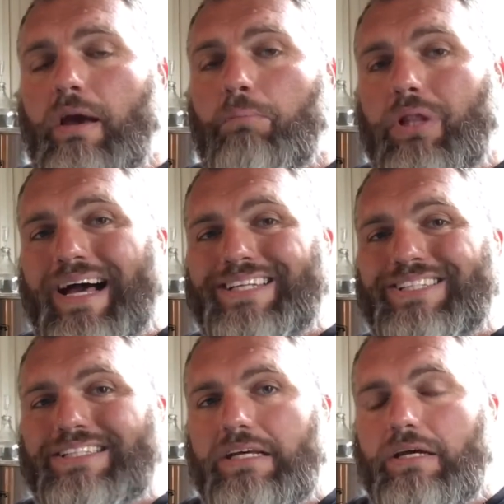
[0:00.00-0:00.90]

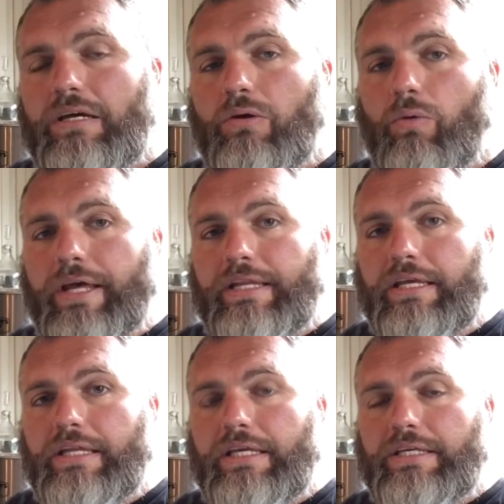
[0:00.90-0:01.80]
plus what I
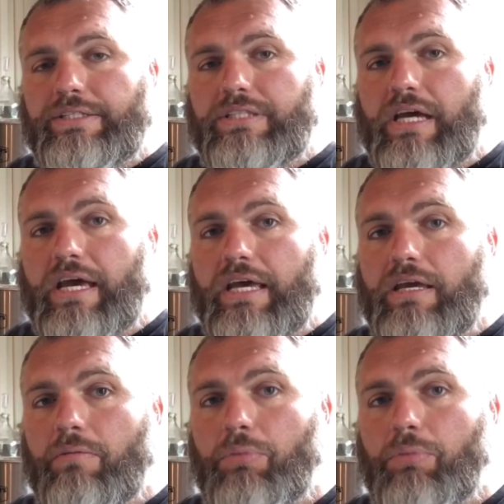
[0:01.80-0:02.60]
did is I